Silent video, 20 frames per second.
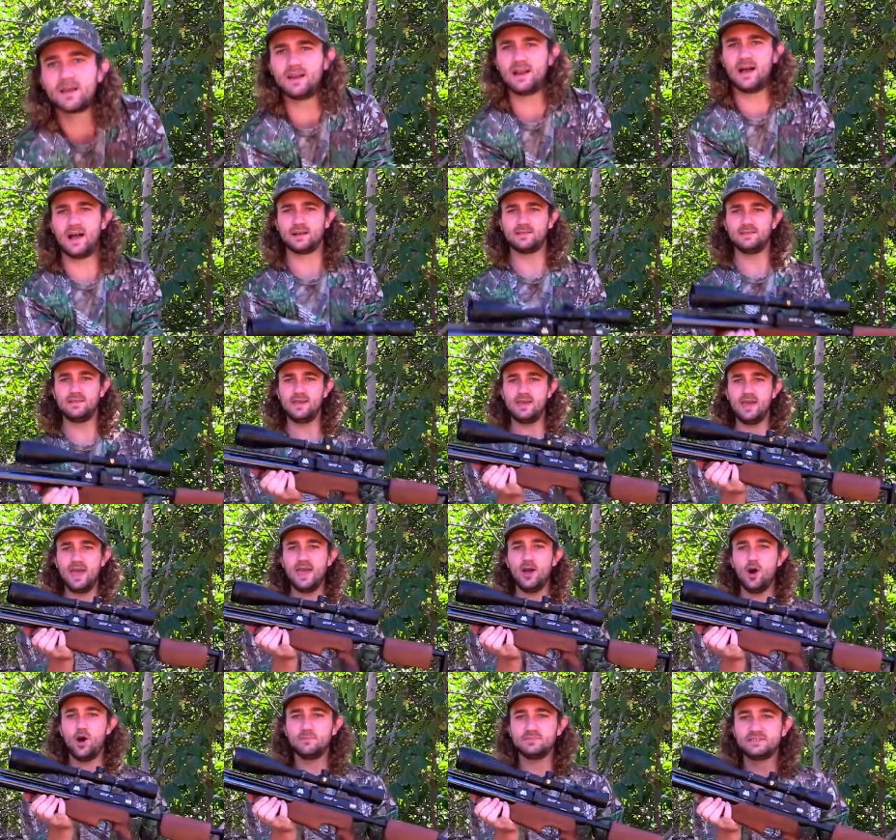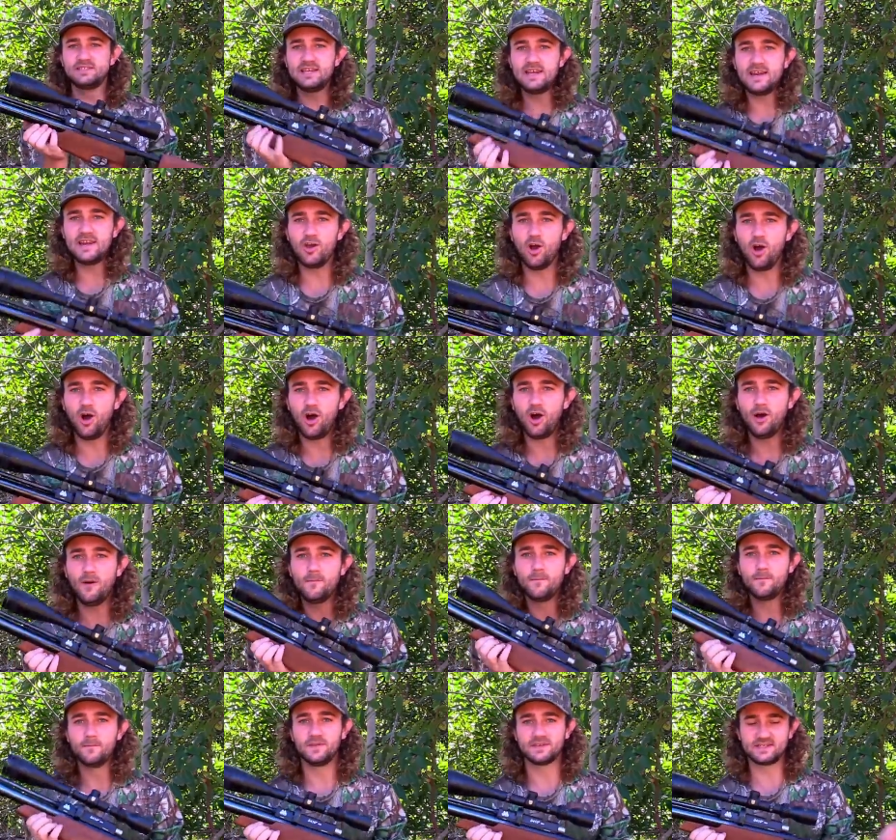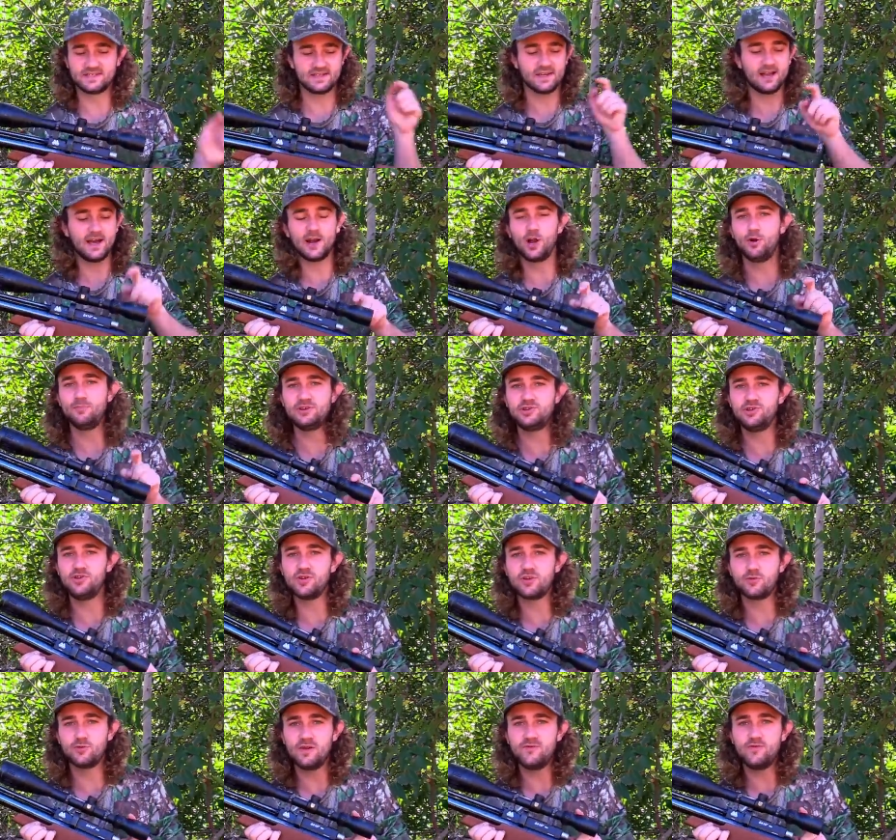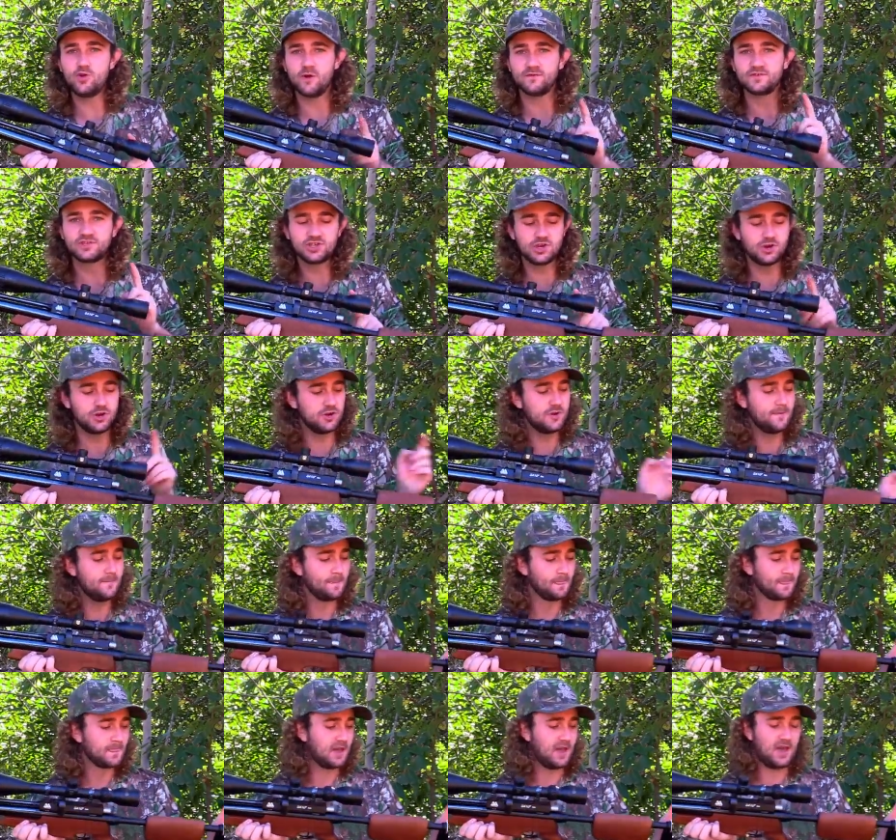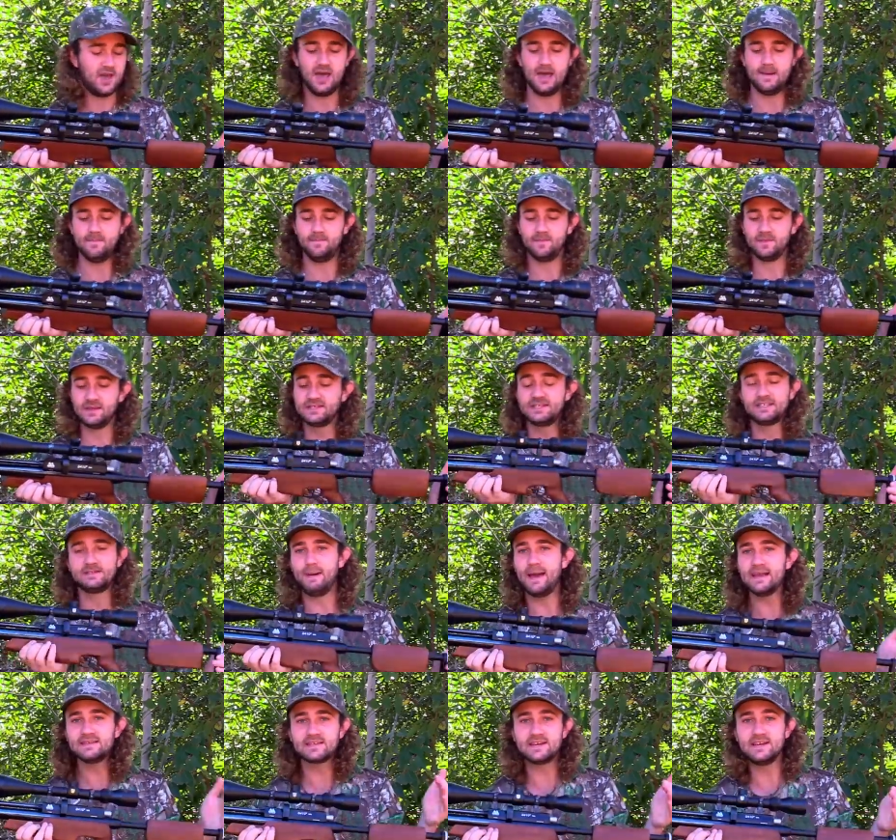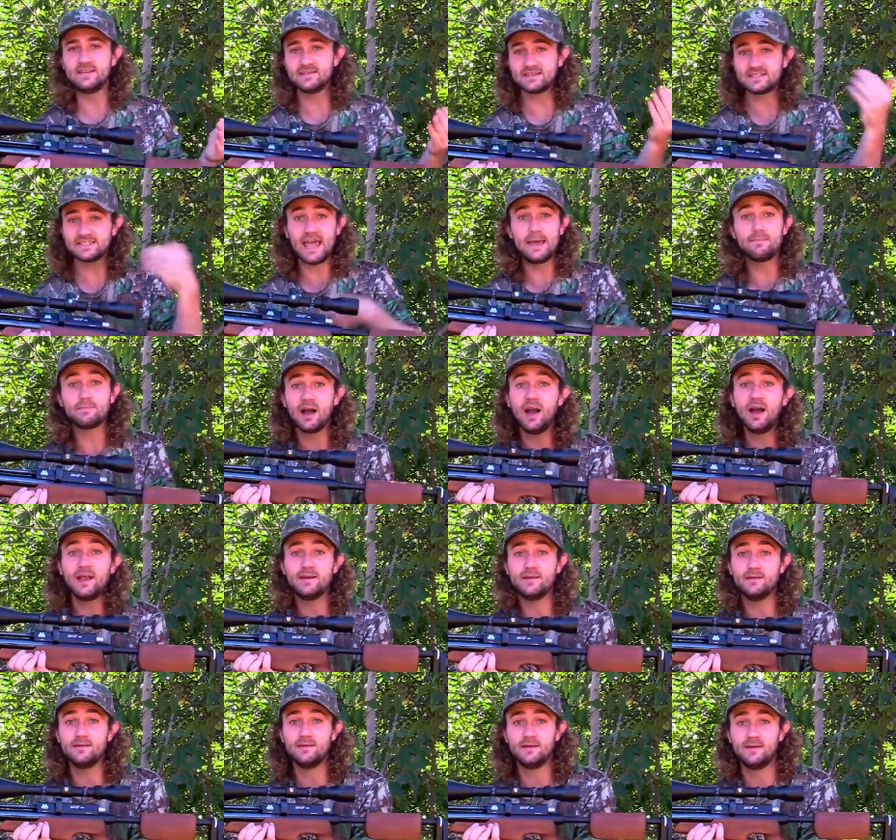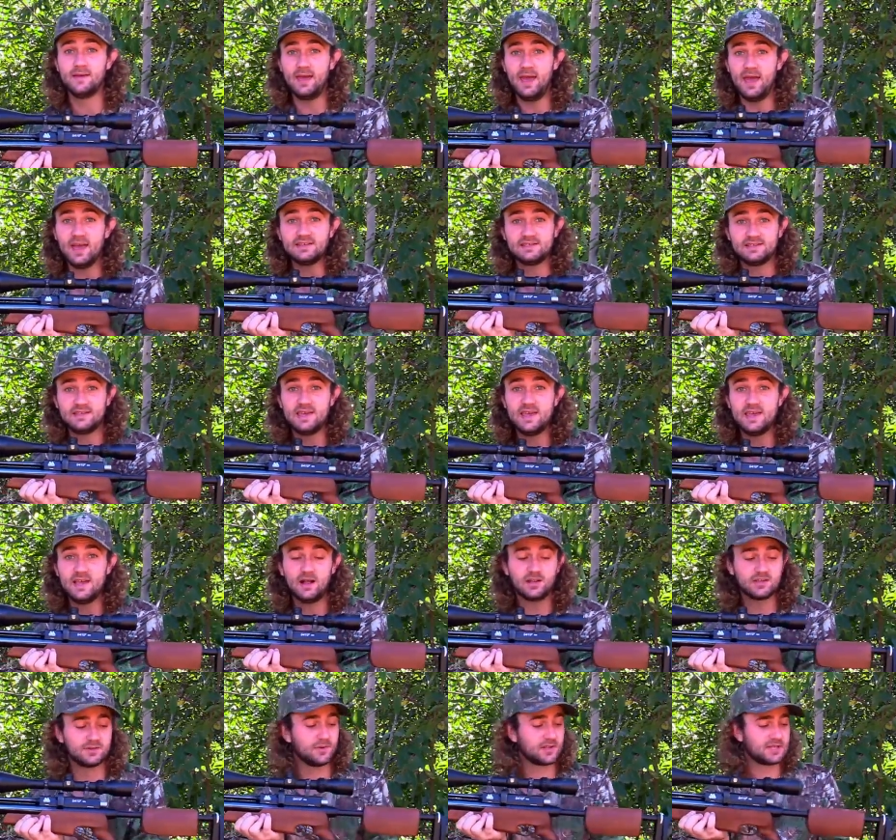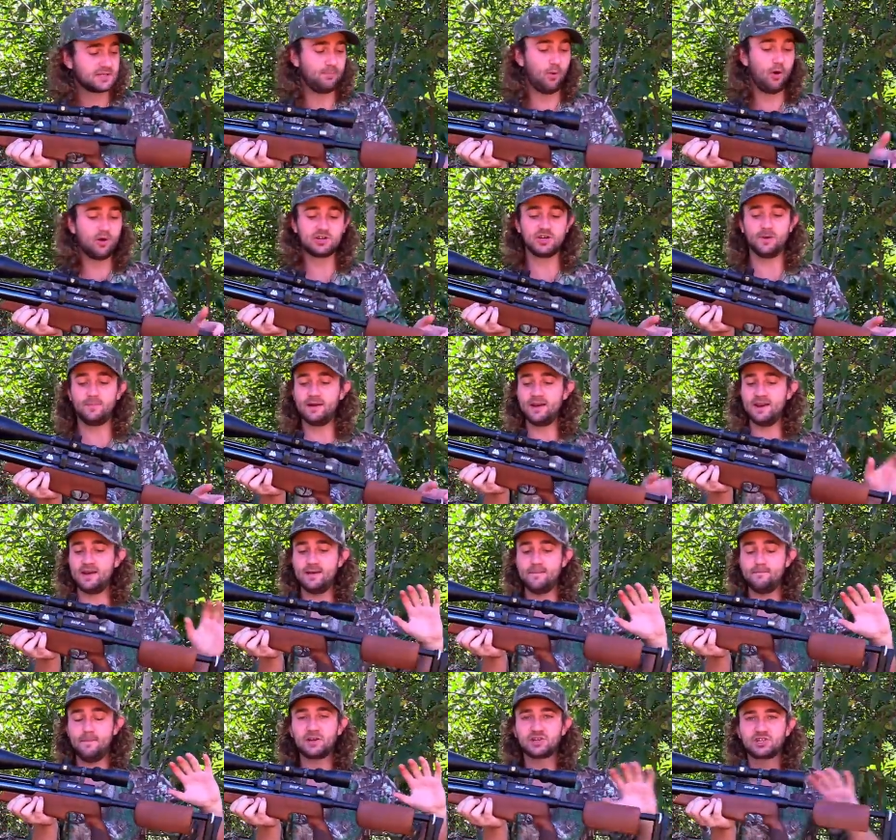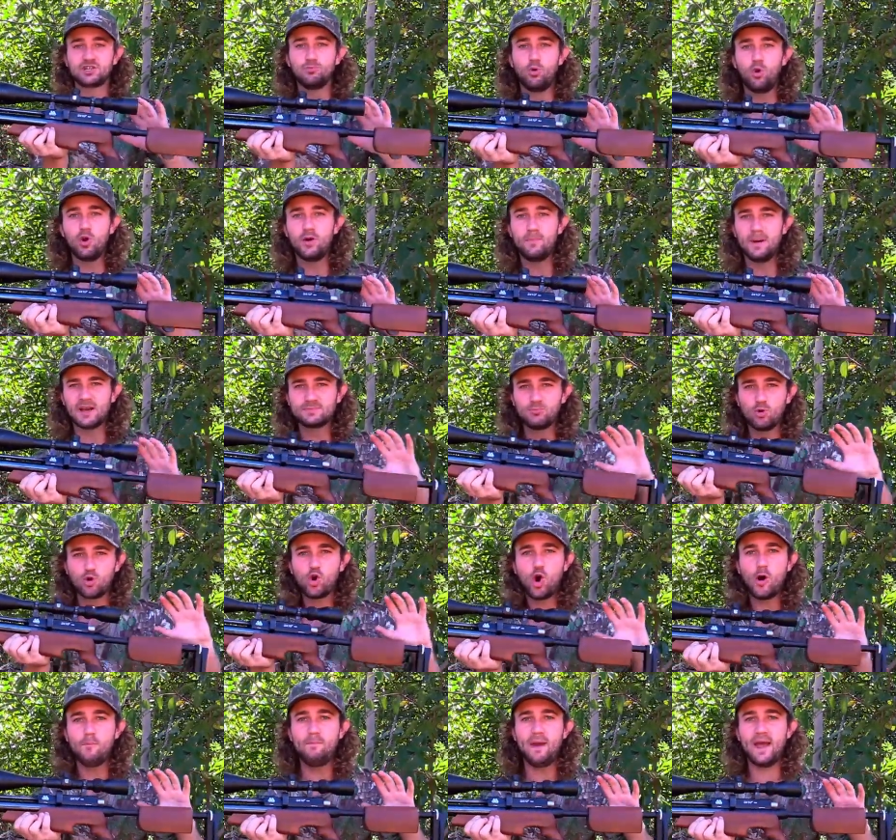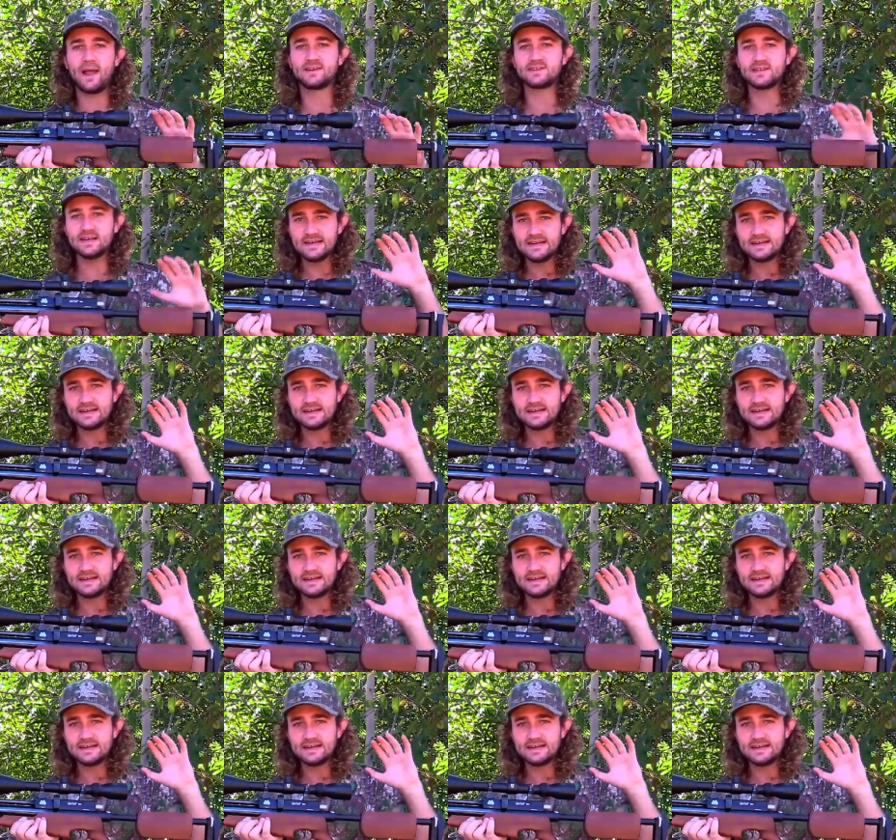like the AirArms TDR. This is a gun I'll be doing a review of soon. This is basically the same gun as the Ultimate Sporter, but in a much smaller, much more compact